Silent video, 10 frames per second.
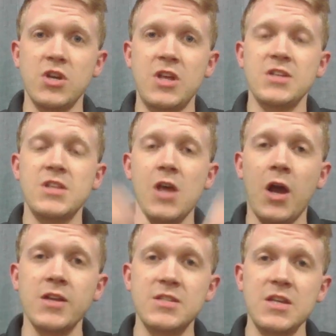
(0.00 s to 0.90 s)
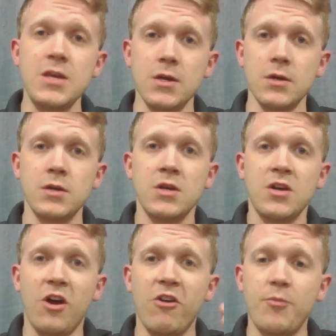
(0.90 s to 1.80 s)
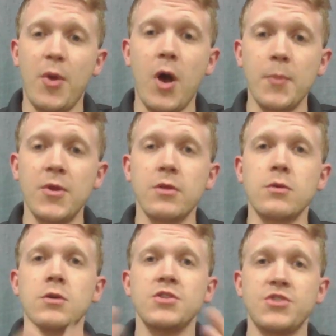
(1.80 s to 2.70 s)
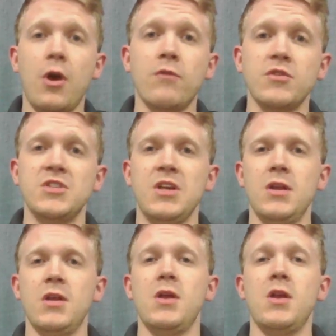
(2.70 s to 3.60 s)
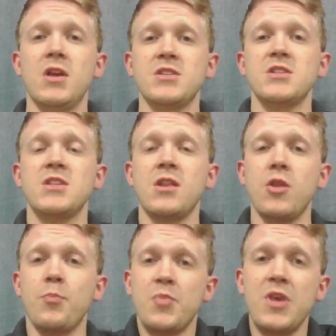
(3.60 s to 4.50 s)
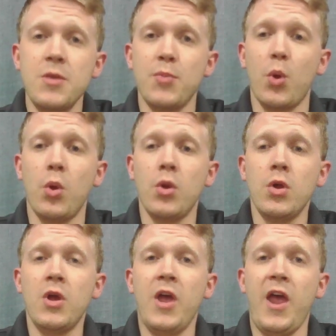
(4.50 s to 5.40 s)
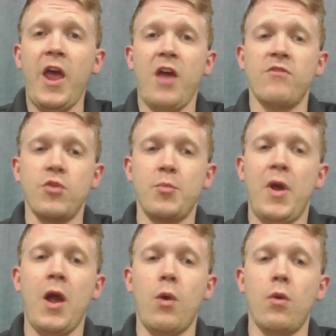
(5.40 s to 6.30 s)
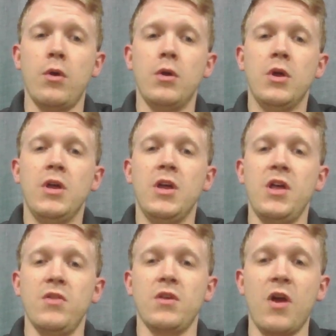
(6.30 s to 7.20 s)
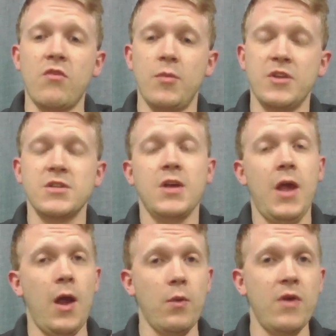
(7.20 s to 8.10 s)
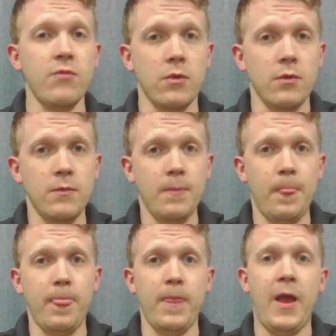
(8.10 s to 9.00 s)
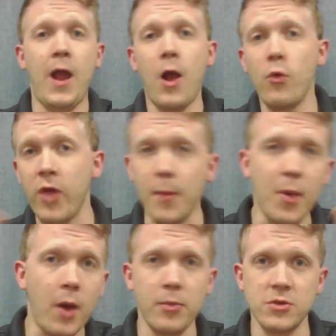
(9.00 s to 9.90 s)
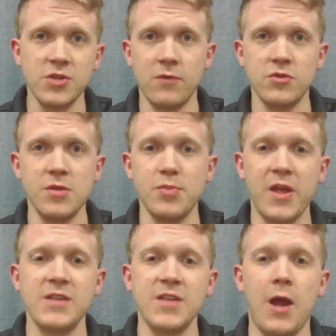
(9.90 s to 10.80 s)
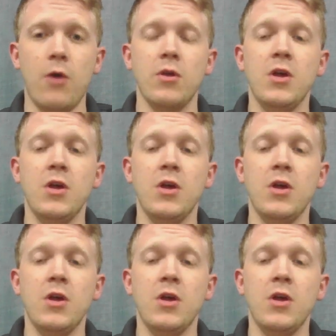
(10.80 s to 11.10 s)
is the idea of popular sovereignty, in essence that the people have the power in the government. However, how that popular sovereignty plays out